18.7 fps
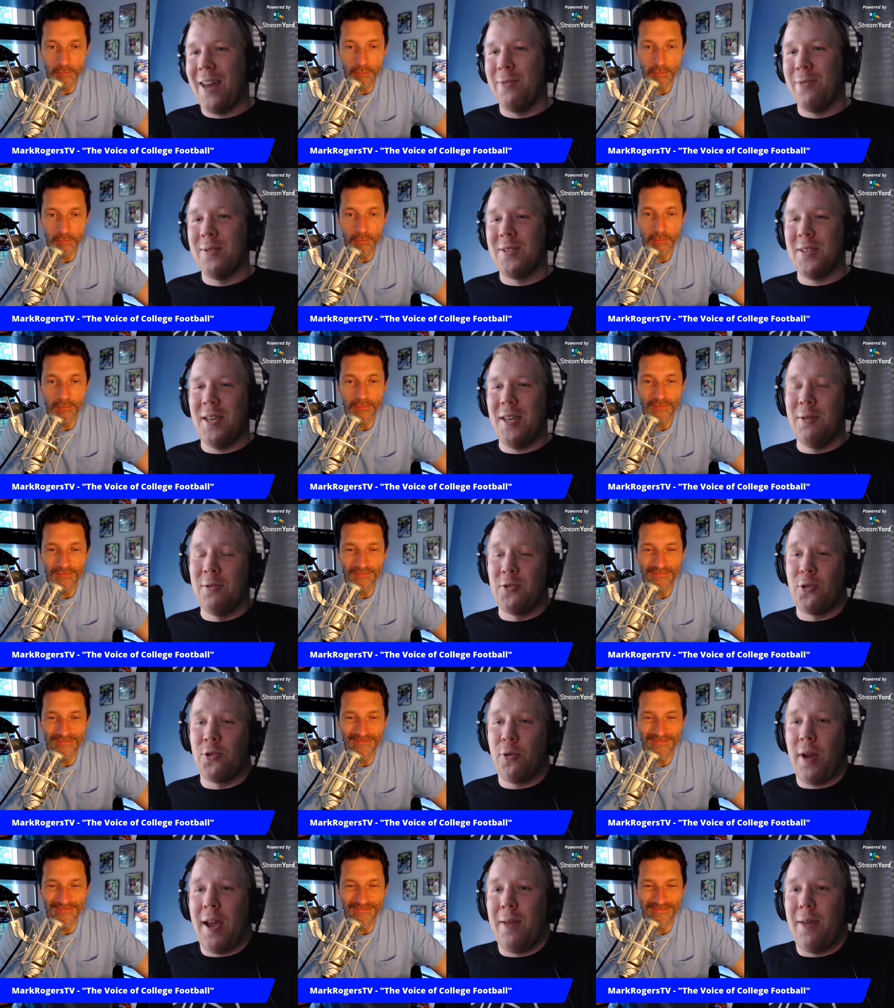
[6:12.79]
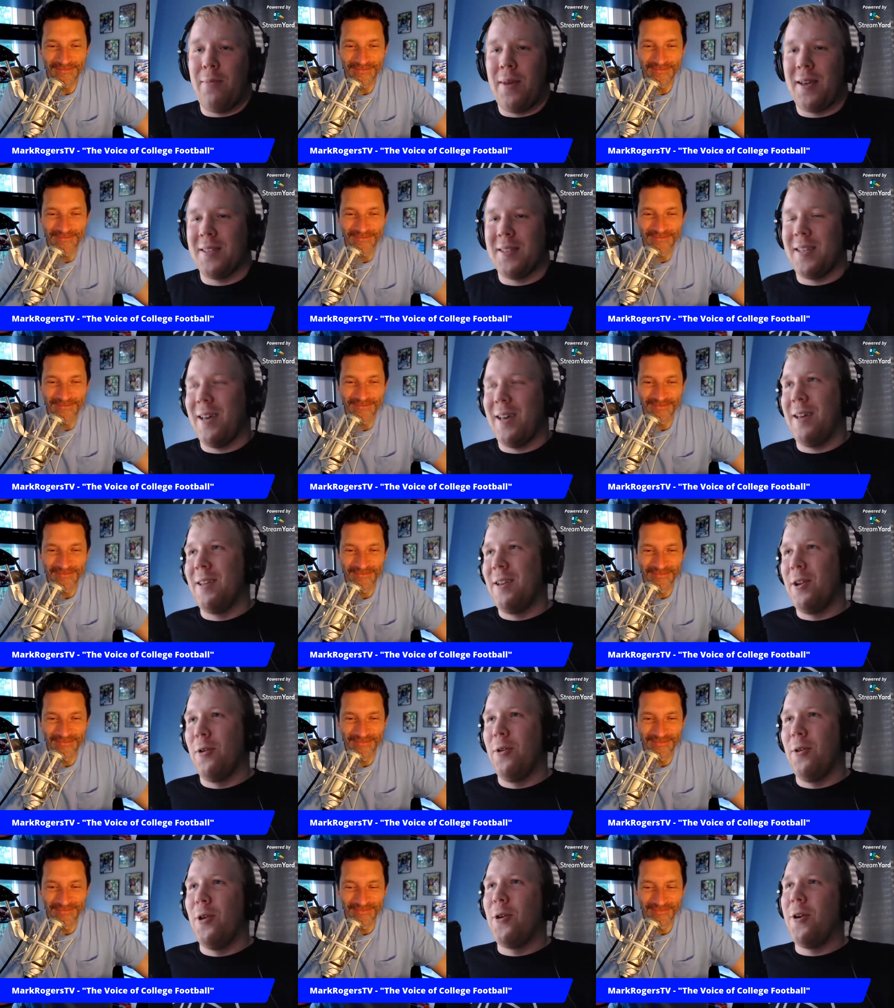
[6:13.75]
Speaker 1: And it was great because
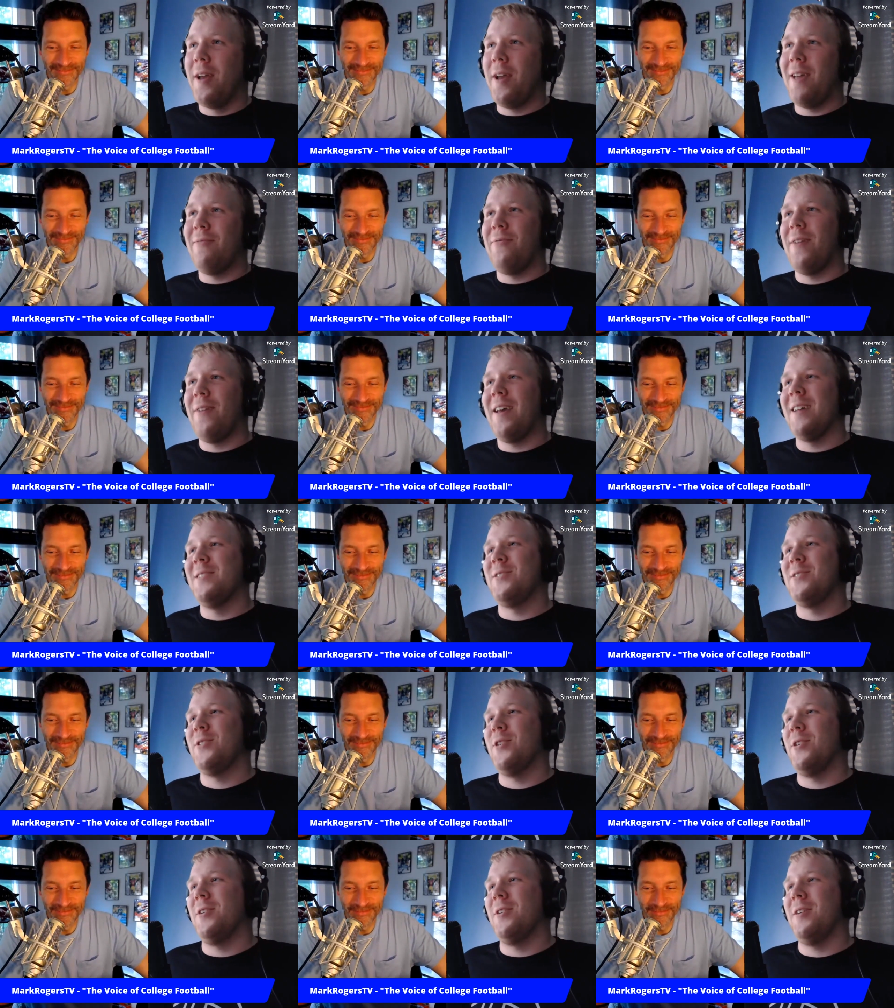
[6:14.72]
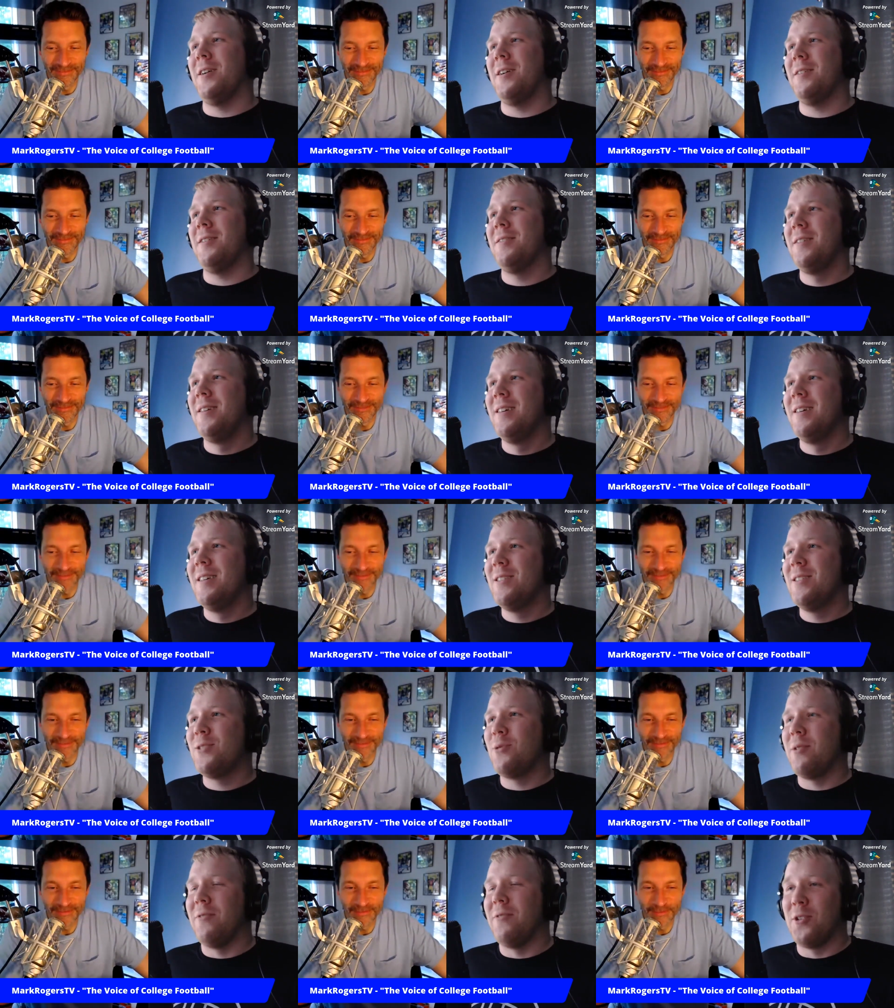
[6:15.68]
Notre Dame fans are
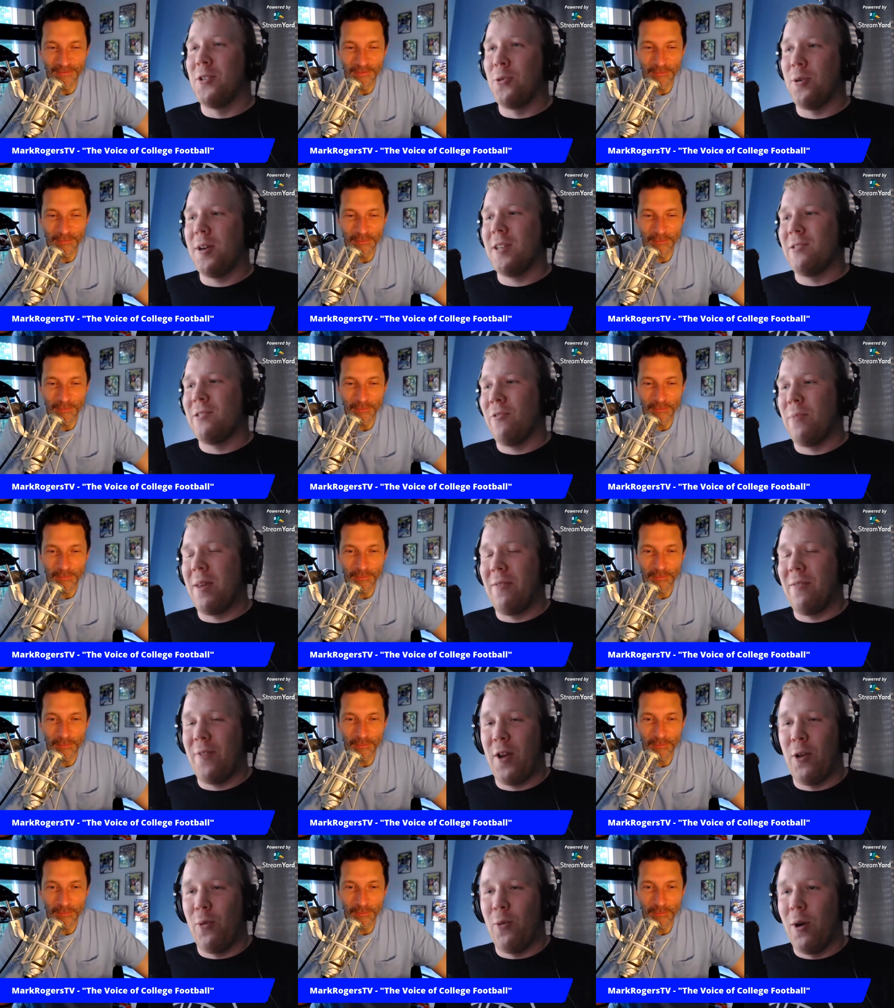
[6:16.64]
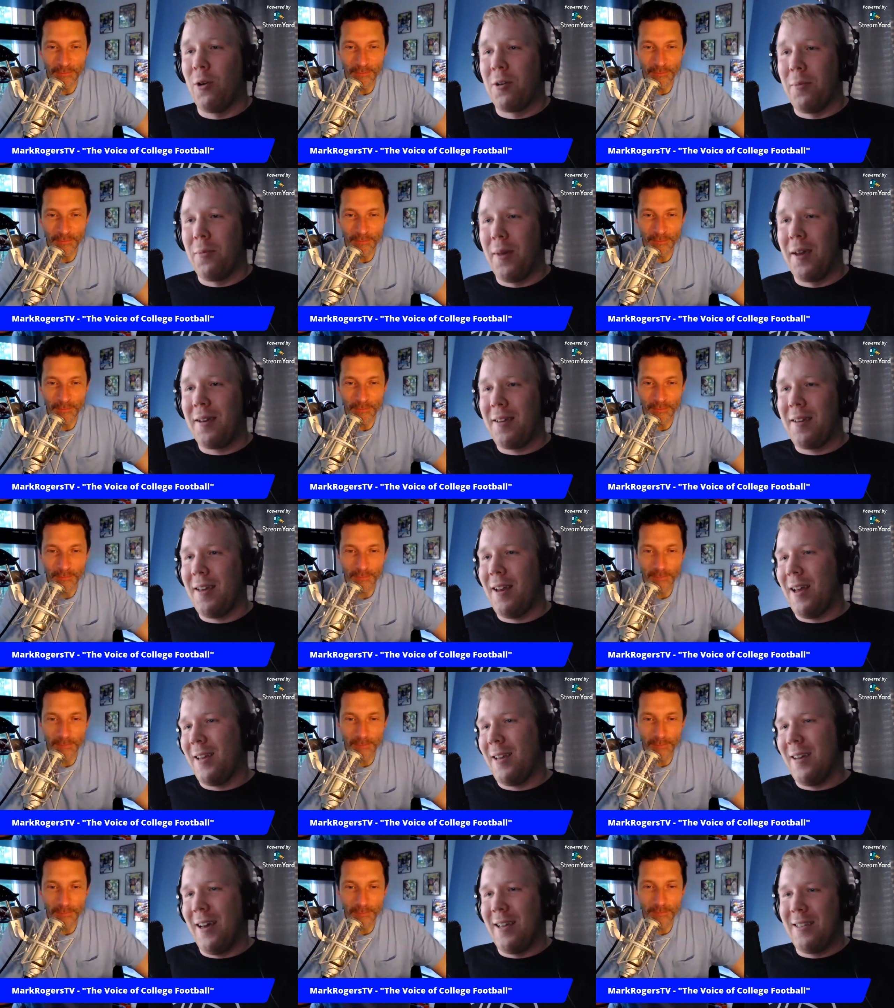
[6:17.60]
sort of notorious for being very welcoming. And
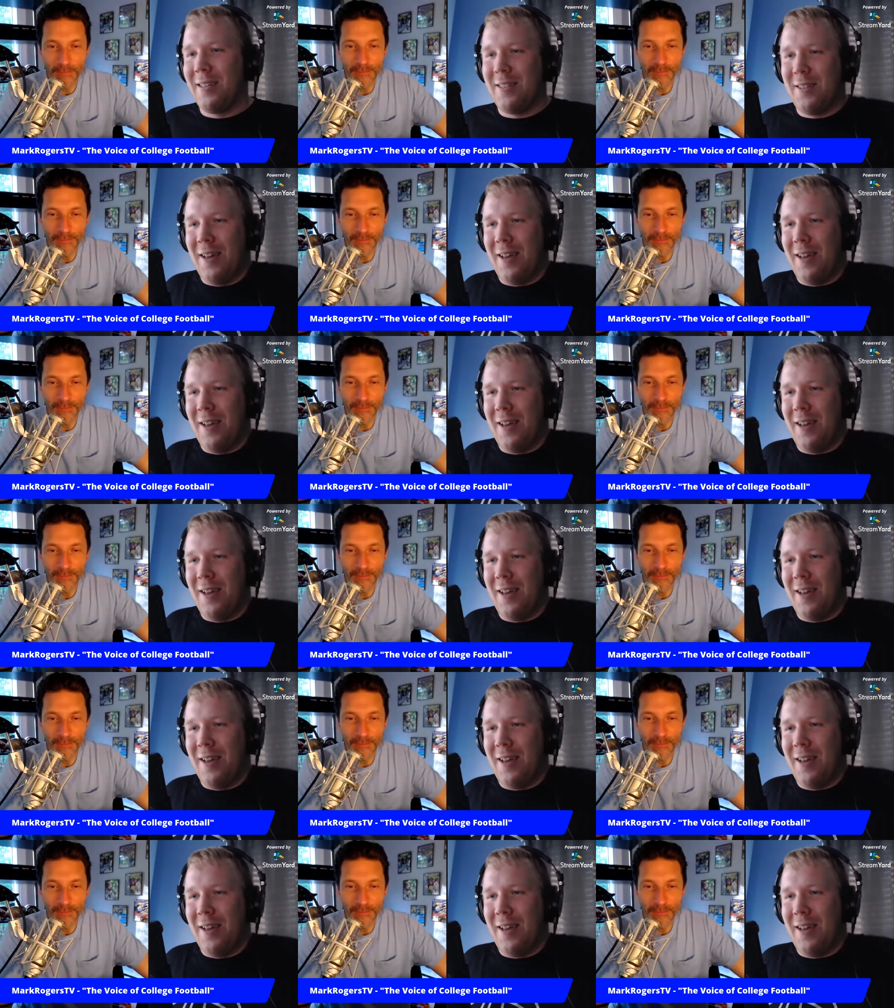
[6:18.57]
I've